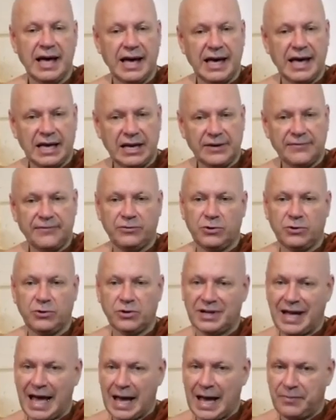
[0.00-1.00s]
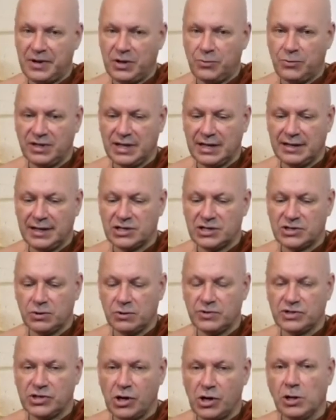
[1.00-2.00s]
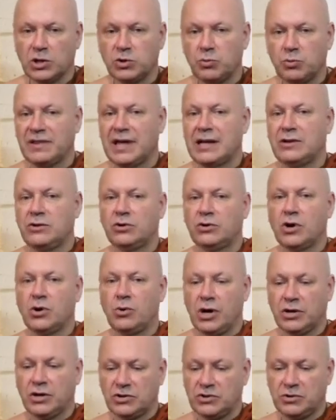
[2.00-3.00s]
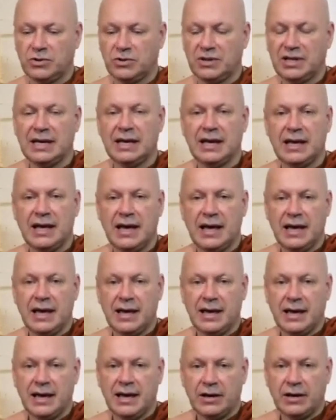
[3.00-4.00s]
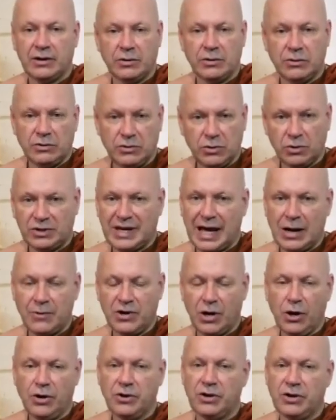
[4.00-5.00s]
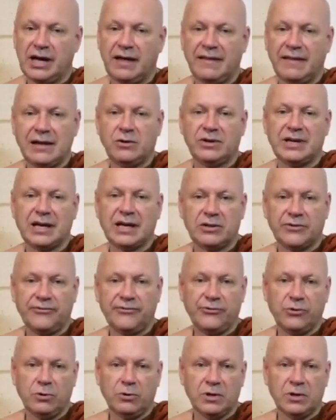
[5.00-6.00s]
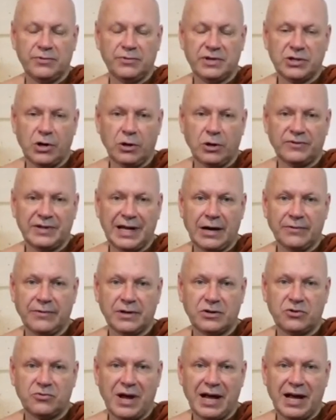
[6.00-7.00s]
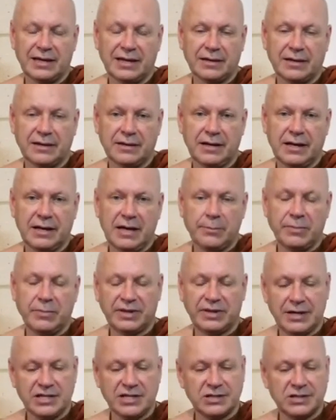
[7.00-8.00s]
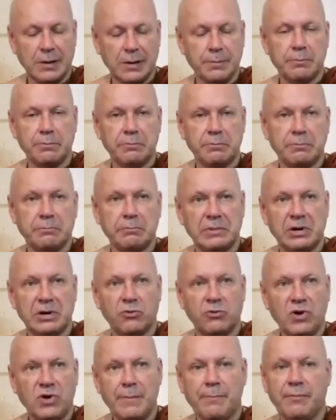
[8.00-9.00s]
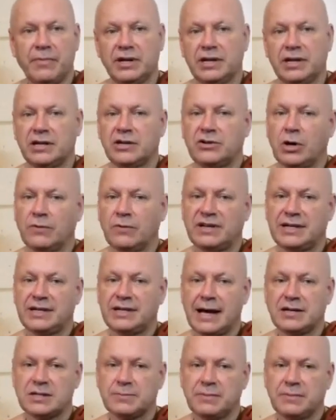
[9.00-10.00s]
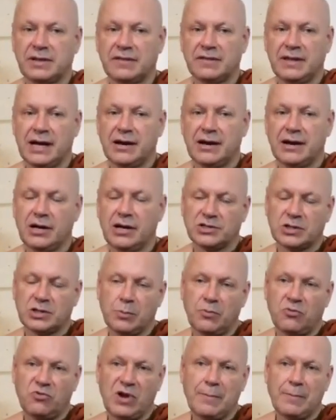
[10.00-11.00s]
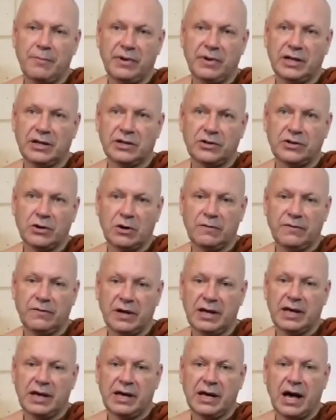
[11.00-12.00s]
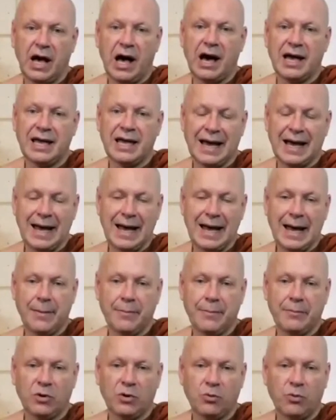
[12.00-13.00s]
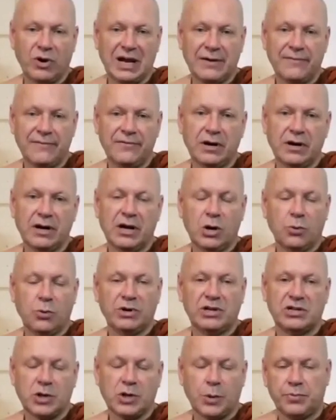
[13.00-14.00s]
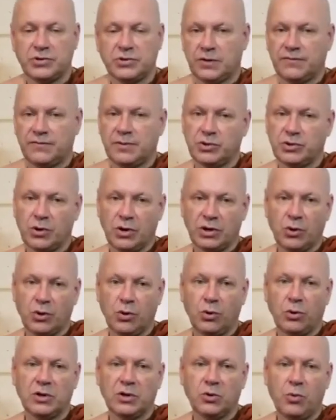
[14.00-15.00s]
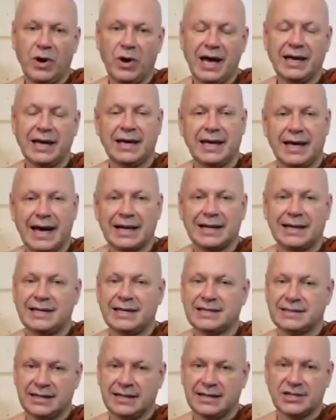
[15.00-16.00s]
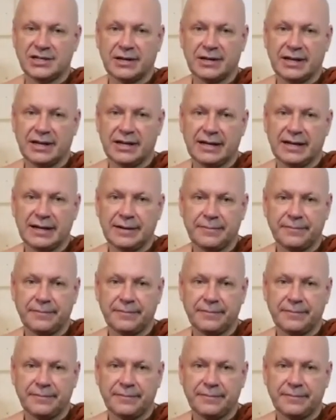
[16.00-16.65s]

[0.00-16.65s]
If you're not happy with the initial result, well, then you go on to you carry on, and then you get the full result down the track. Yeah. But there's some remnant of attachment there, some remnant of I am, or whatever, which stops you from going all the way, at least initially. Yeah.